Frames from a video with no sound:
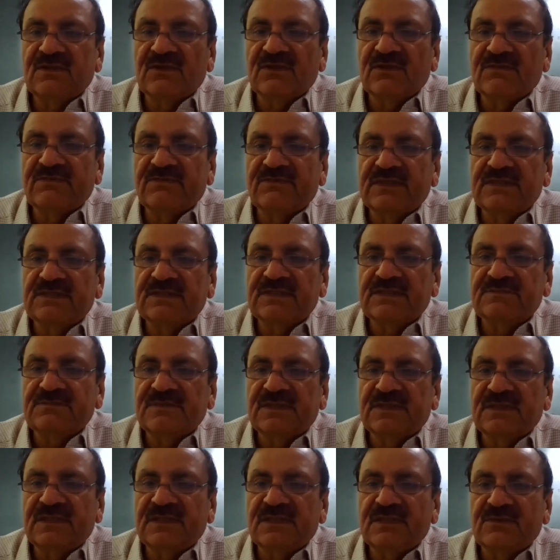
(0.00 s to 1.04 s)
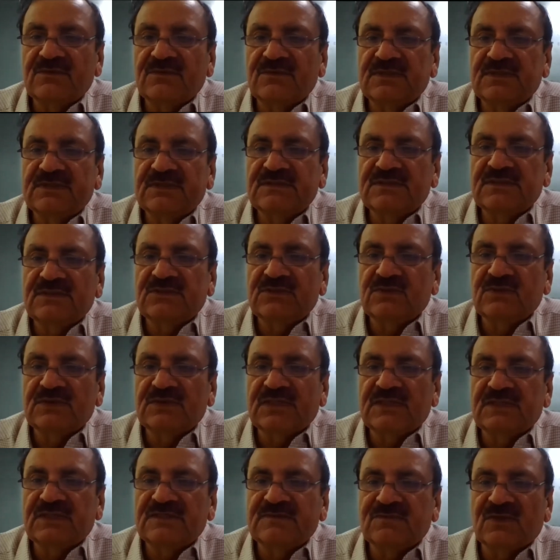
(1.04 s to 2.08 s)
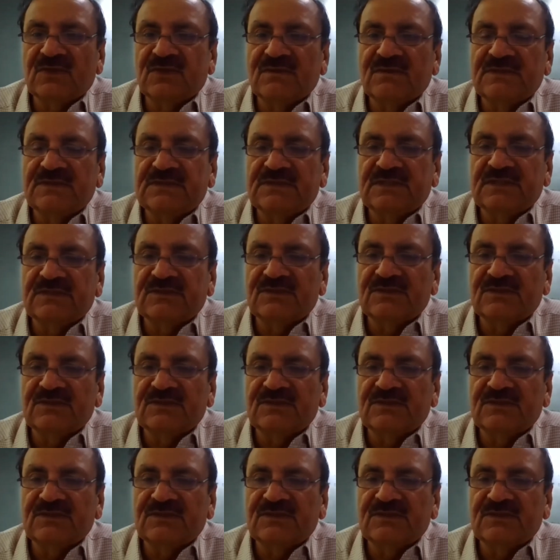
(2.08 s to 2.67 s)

often judgmental towards the youth and small business